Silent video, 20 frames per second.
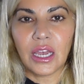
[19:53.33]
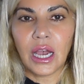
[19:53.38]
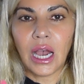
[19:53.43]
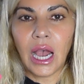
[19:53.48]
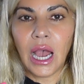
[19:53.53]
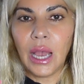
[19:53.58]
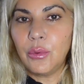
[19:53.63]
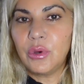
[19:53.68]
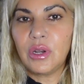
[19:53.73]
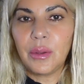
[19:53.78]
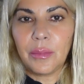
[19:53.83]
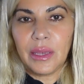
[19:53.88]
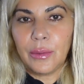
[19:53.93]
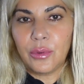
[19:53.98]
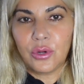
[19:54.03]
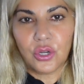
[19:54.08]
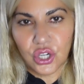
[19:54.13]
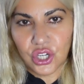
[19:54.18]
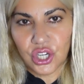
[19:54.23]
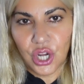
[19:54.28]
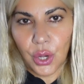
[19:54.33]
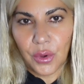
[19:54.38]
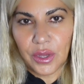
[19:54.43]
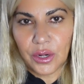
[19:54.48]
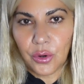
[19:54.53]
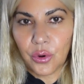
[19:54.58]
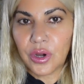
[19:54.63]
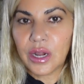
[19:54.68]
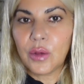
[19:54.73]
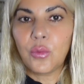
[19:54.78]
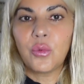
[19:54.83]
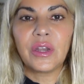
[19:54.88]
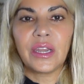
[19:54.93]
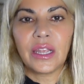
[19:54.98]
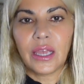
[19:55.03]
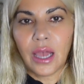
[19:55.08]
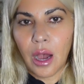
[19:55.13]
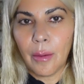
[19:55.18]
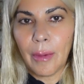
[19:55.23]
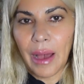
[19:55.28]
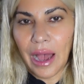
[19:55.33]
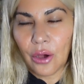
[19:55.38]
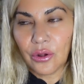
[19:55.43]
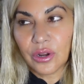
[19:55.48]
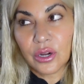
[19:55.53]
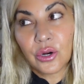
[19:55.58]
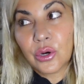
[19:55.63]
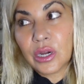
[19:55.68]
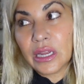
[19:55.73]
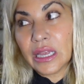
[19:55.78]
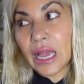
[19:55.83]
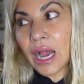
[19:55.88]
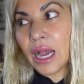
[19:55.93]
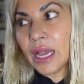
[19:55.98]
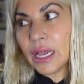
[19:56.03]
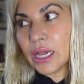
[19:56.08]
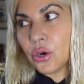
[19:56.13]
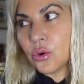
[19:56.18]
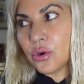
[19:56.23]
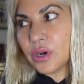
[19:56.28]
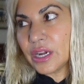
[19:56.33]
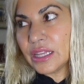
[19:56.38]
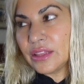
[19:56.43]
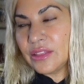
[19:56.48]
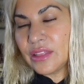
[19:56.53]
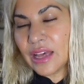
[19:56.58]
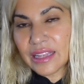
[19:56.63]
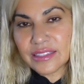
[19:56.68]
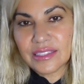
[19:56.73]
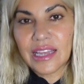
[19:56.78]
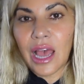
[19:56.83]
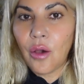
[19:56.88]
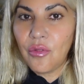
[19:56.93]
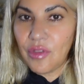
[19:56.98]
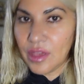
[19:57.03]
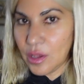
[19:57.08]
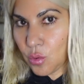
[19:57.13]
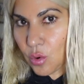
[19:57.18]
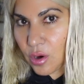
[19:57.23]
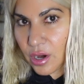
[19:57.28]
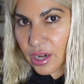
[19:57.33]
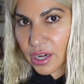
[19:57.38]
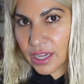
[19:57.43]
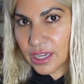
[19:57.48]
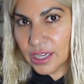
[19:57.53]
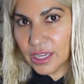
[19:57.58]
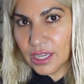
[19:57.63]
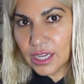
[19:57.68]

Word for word: I wouldn't be able to show it or it wouldn't come out or I or that's how they work